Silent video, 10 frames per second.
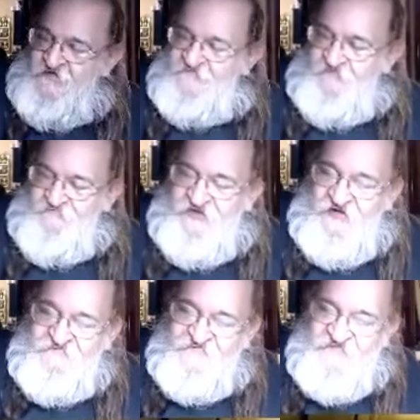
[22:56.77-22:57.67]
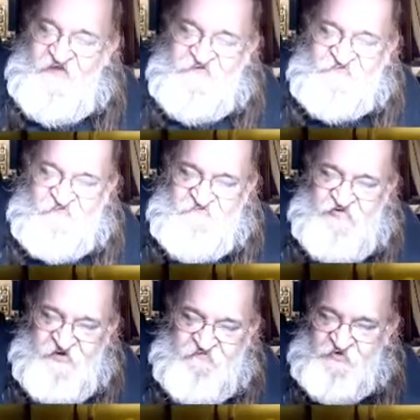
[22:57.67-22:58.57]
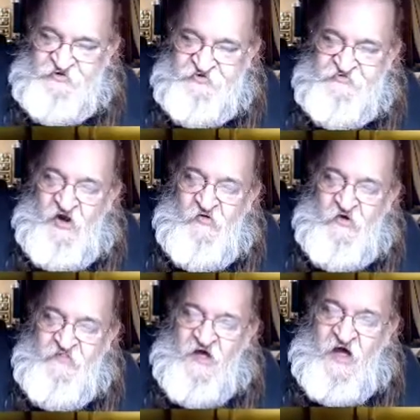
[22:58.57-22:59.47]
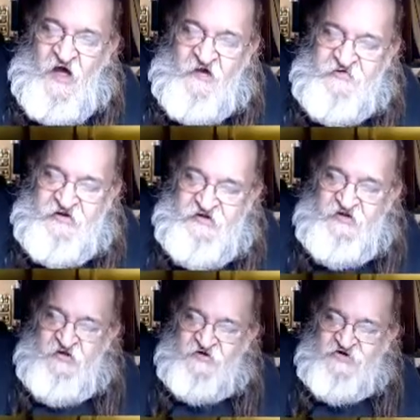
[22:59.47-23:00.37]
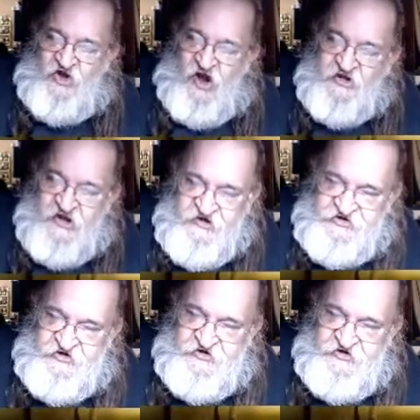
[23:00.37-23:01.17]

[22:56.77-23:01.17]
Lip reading: sometimes that's from people you know in the hobby talking to